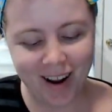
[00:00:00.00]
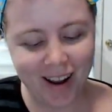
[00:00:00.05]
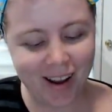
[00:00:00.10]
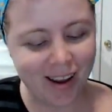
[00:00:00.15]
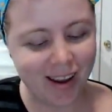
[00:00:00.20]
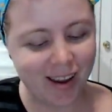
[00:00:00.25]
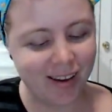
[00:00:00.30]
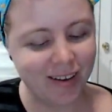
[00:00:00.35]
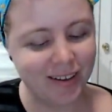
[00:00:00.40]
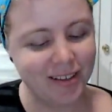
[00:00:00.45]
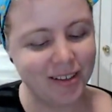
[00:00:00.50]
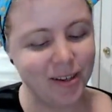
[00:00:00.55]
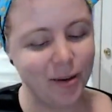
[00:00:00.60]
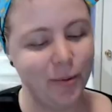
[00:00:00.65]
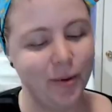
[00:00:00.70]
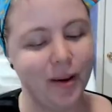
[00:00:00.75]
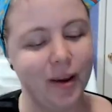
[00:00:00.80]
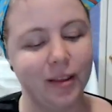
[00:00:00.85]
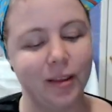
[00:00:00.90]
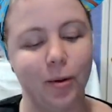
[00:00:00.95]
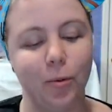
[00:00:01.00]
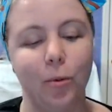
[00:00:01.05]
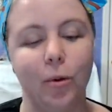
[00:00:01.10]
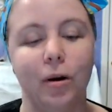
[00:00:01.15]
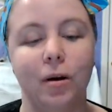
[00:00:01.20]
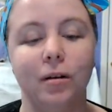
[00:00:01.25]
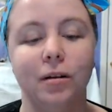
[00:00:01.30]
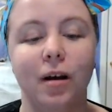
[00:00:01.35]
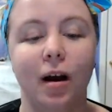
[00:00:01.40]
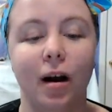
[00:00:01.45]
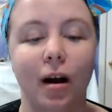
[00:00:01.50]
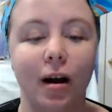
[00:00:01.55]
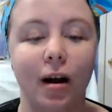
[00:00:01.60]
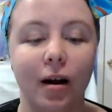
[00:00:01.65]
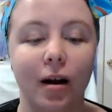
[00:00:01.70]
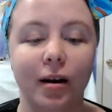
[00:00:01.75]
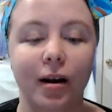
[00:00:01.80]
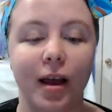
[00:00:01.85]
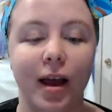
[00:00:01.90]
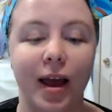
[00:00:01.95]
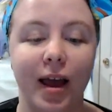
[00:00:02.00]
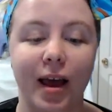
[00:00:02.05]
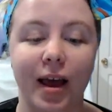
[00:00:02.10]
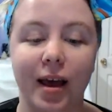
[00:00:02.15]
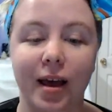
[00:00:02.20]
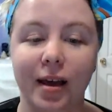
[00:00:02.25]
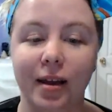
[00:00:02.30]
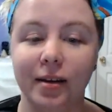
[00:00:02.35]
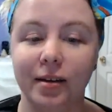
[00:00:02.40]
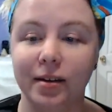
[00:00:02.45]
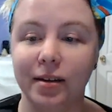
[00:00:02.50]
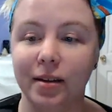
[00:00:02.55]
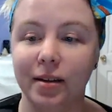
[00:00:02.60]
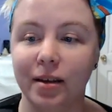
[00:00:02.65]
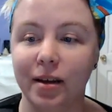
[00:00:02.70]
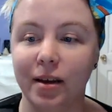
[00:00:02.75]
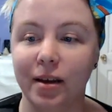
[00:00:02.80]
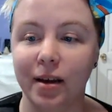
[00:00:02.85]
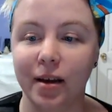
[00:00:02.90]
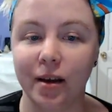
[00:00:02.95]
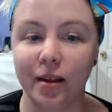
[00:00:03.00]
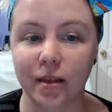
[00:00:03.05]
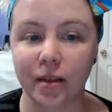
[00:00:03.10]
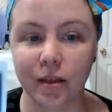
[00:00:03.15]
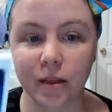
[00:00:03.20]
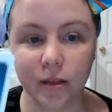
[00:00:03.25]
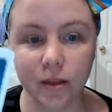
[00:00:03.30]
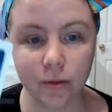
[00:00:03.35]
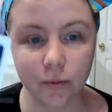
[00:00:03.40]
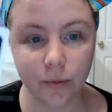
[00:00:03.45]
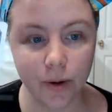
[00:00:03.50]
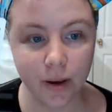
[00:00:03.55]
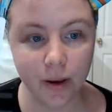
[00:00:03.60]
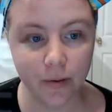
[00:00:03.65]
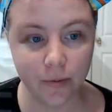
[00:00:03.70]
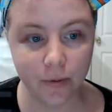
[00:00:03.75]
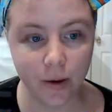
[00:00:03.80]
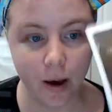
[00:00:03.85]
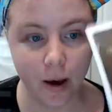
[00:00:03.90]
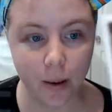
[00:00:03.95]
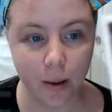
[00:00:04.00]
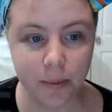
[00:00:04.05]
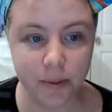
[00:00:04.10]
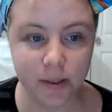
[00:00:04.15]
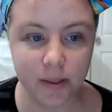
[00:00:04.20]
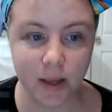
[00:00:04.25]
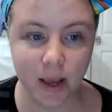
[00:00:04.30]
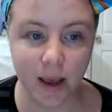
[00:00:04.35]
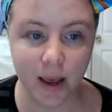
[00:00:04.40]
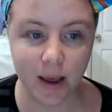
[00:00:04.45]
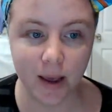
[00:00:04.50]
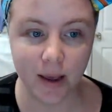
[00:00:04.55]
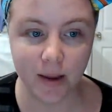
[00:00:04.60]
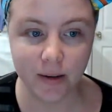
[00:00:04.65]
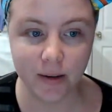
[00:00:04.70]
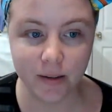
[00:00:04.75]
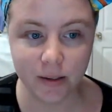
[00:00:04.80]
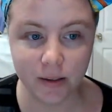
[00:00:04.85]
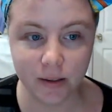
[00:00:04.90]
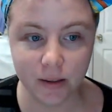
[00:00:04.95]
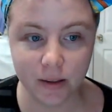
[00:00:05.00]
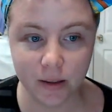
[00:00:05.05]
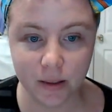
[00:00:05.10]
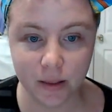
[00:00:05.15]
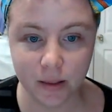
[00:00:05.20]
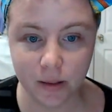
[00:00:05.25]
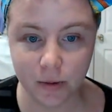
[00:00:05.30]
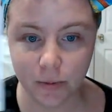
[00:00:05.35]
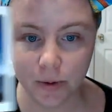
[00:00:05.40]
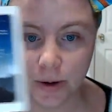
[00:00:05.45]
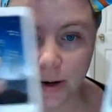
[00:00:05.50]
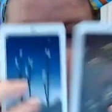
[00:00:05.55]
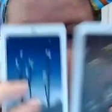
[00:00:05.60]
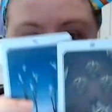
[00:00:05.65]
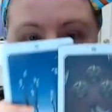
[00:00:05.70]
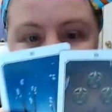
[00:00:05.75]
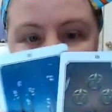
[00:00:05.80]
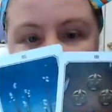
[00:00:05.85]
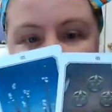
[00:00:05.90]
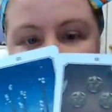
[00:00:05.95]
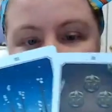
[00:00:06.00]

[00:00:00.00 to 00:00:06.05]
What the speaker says: All right, so we got the World card and the Three of Cups and the Three of